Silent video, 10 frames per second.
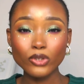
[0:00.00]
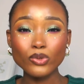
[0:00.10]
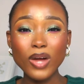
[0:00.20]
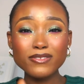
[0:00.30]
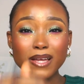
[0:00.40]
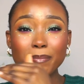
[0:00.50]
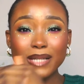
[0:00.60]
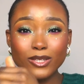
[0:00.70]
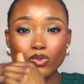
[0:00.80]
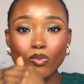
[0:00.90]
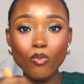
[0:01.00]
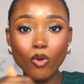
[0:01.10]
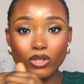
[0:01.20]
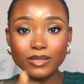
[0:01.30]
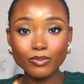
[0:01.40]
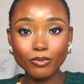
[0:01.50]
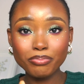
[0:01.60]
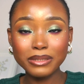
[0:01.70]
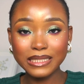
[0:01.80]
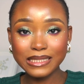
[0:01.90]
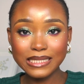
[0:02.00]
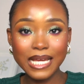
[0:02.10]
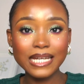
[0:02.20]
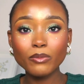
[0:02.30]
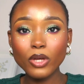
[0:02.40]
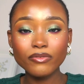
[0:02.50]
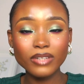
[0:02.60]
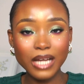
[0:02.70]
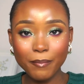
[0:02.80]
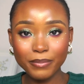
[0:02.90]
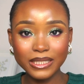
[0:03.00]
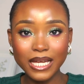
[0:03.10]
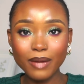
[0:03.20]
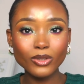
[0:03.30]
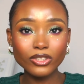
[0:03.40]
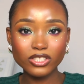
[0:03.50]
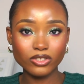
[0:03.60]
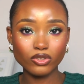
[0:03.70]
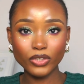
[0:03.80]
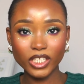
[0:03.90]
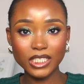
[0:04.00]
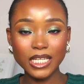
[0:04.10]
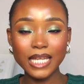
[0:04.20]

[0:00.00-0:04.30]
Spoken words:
You have to apply to multiple places. And I'm not even capping. I'm not joking.